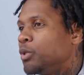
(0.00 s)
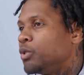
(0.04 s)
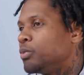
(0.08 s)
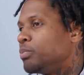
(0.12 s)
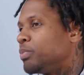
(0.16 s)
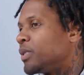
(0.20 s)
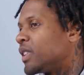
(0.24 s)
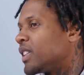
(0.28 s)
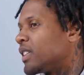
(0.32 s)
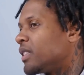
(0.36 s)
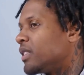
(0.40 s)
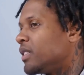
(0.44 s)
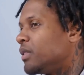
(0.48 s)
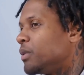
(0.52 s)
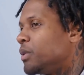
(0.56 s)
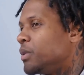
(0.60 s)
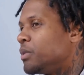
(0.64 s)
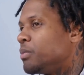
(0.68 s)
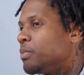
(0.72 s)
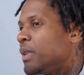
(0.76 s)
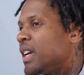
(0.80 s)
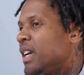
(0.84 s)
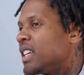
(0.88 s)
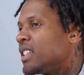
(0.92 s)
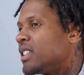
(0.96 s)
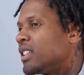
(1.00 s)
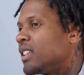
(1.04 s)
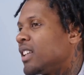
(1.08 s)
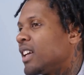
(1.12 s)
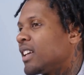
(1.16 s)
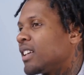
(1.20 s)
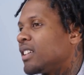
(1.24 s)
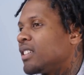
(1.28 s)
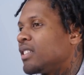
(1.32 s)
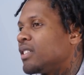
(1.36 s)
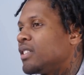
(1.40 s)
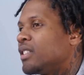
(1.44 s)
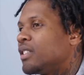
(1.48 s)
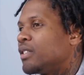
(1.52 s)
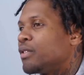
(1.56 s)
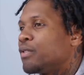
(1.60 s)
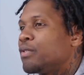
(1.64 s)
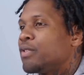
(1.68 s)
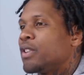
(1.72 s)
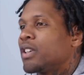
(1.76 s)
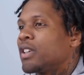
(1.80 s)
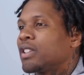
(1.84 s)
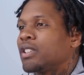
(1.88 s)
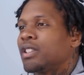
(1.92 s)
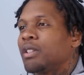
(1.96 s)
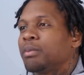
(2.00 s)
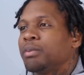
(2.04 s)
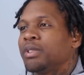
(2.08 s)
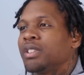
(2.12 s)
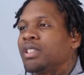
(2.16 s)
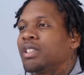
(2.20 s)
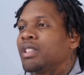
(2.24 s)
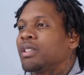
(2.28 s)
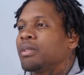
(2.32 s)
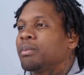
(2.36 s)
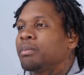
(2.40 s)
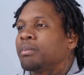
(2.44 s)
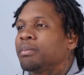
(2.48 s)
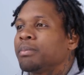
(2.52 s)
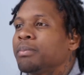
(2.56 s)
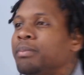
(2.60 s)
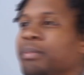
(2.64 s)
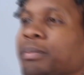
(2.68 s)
and it's affected not just his life, but also